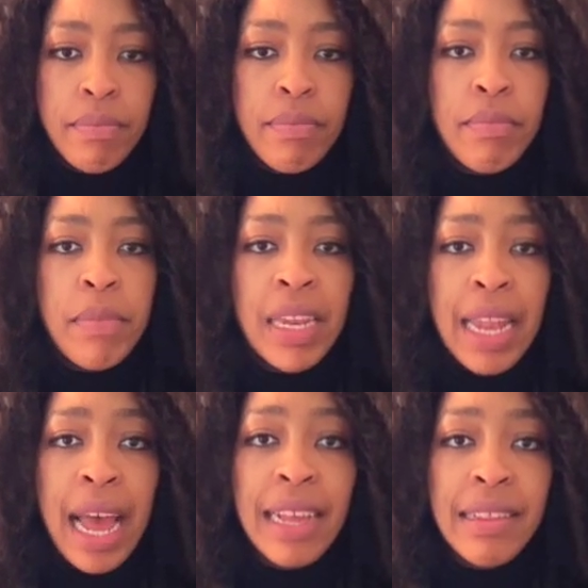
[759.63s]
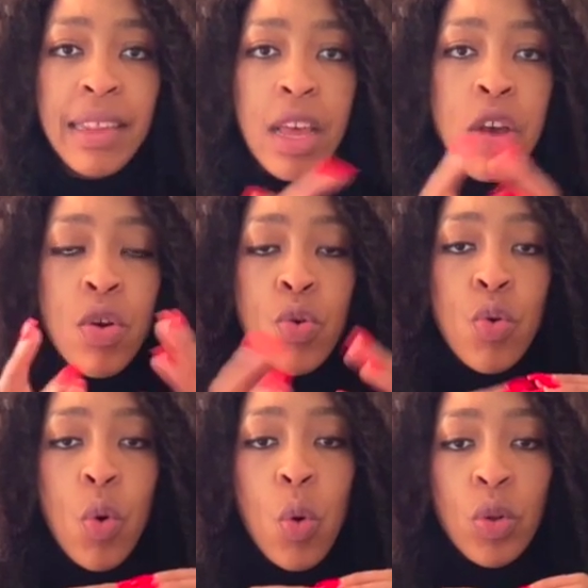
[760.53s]
midnight,
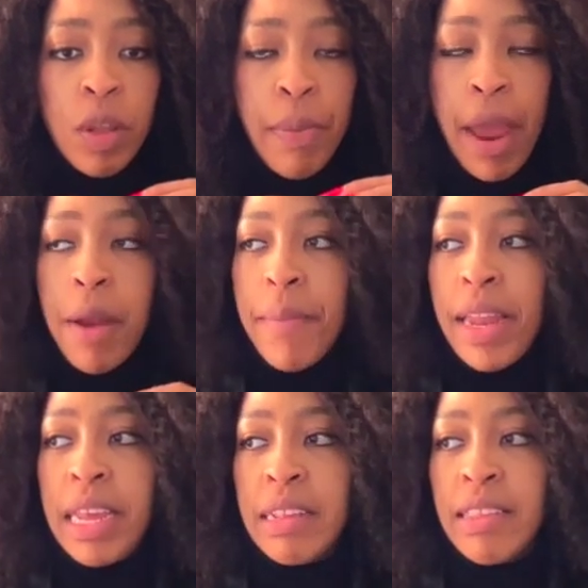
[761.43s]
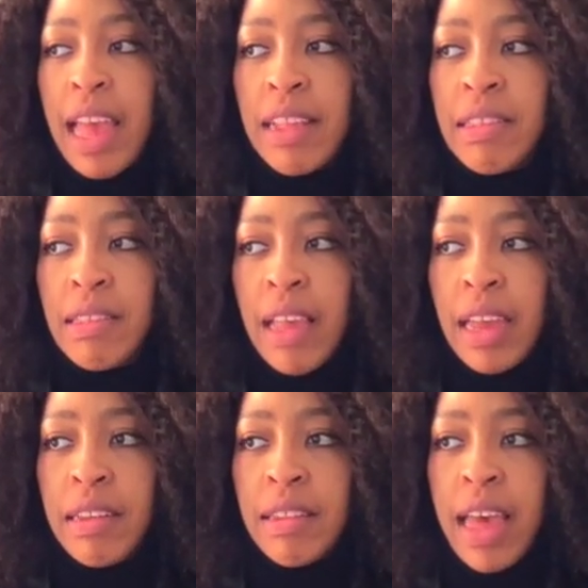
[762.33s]
who called the paramedics and
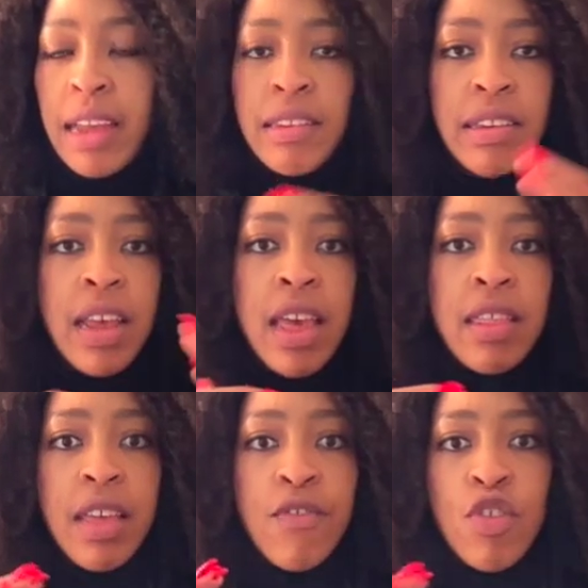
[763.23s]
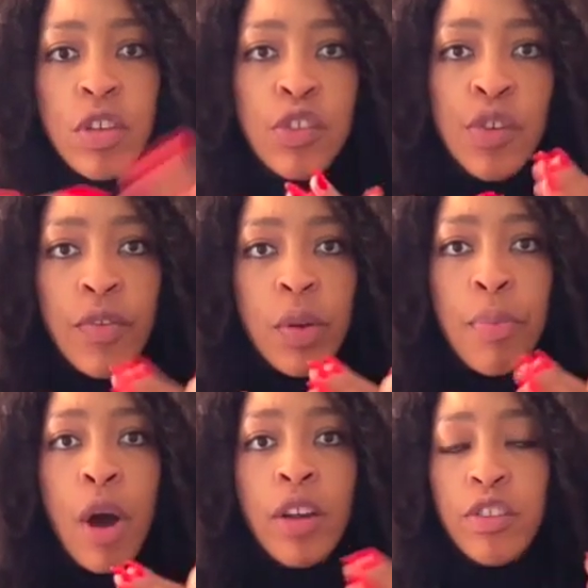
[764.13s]
said that they've just driven
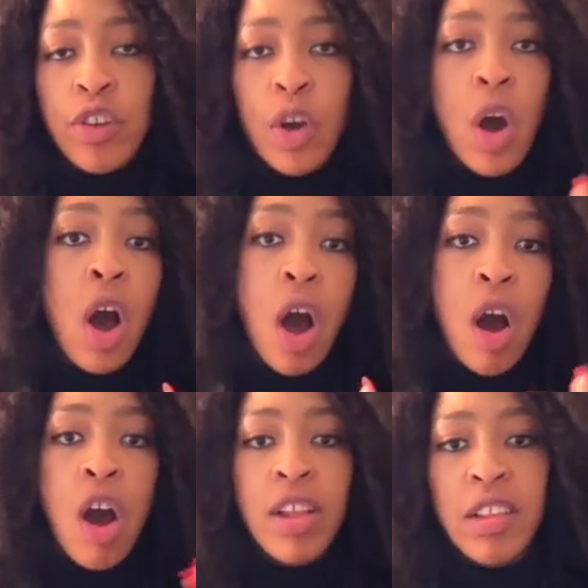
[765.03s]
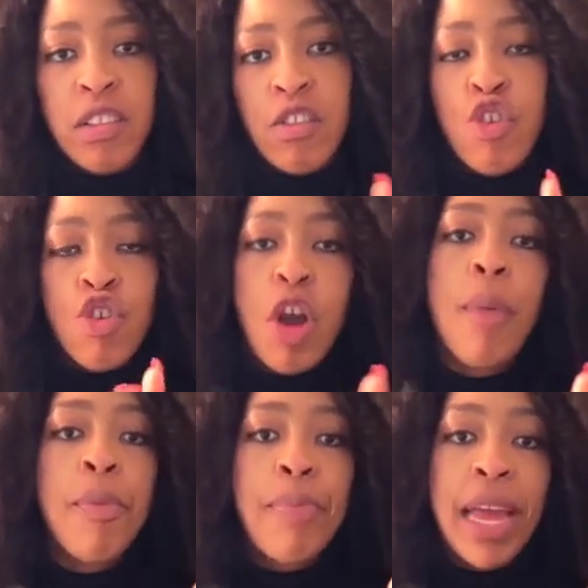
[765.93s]
past a car on this
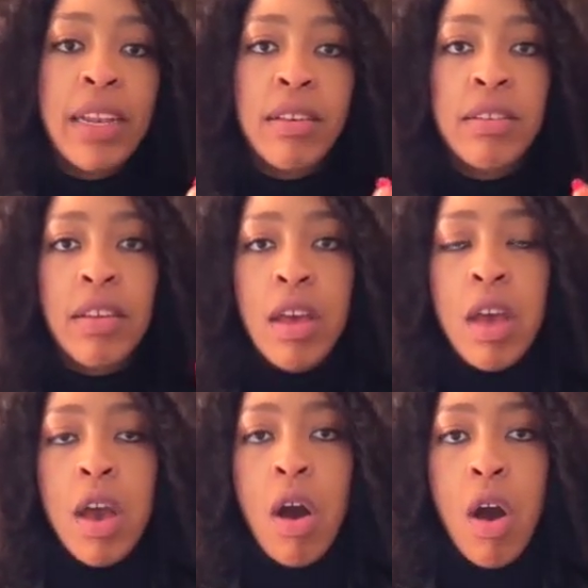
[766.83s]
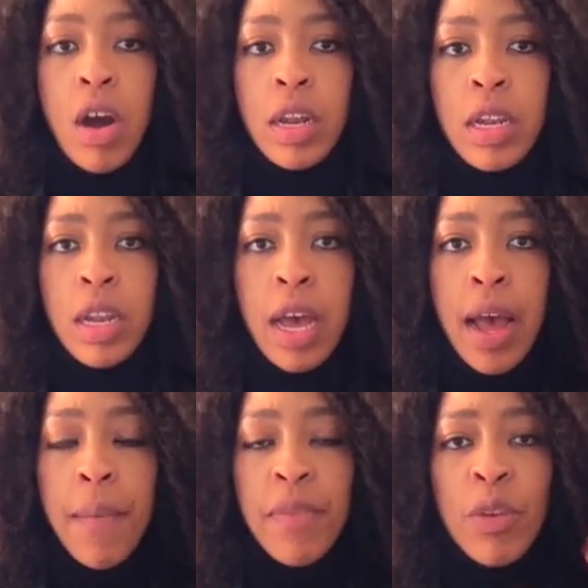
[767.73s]
sharp bend on
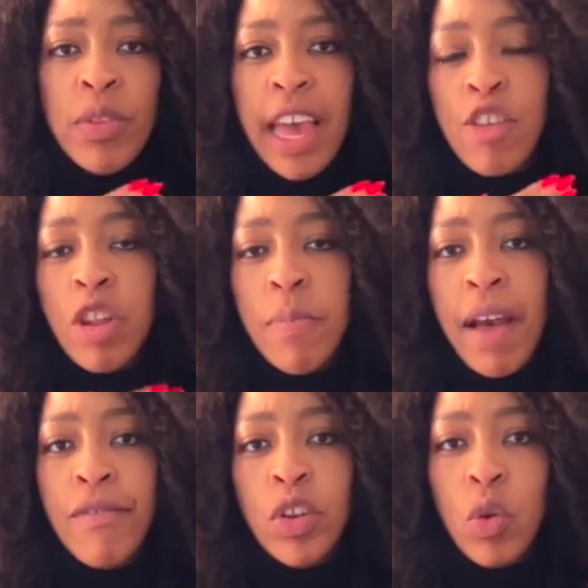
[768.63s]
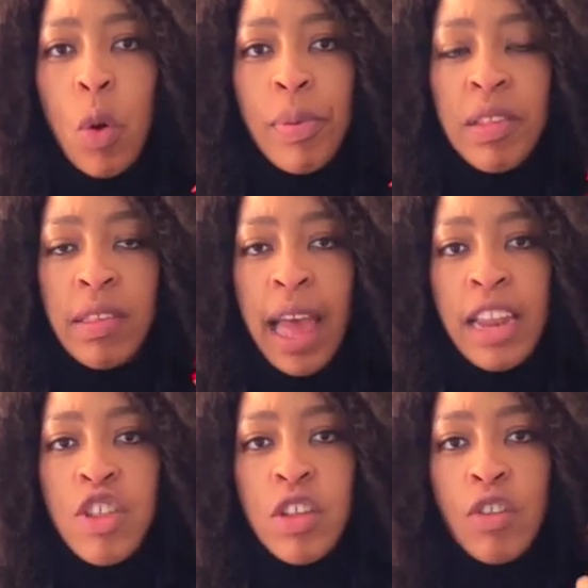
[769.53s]
it was actually by
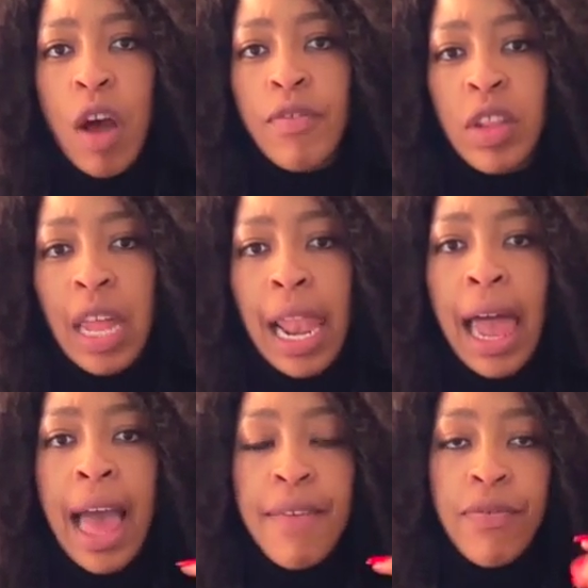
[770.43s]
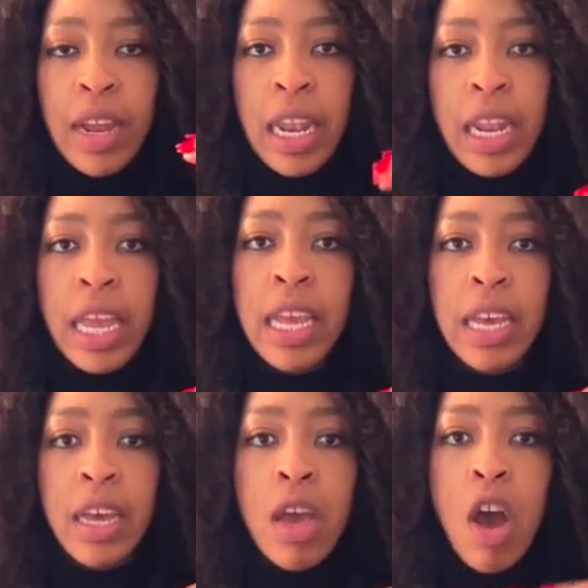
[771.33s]
Witkoppenside, just after the Life
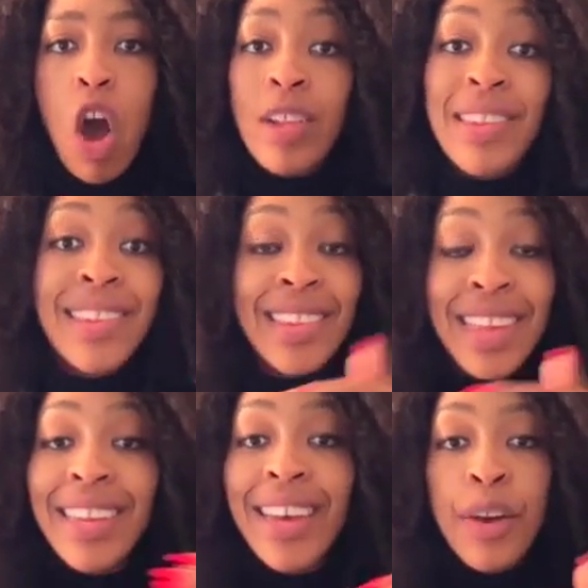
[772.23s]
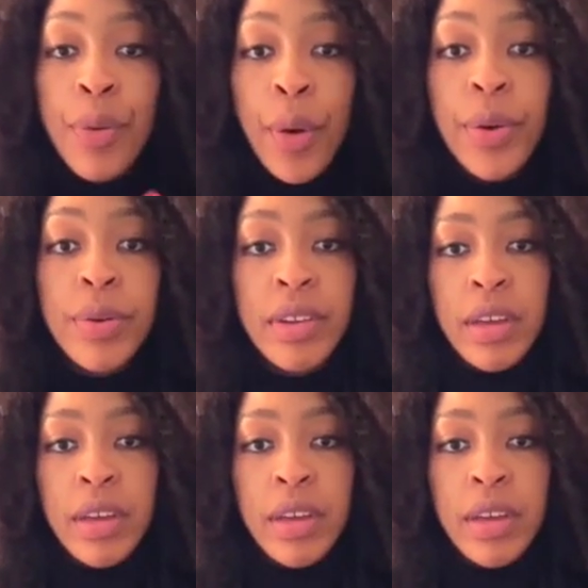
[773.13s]
Clinic on Cedar Road,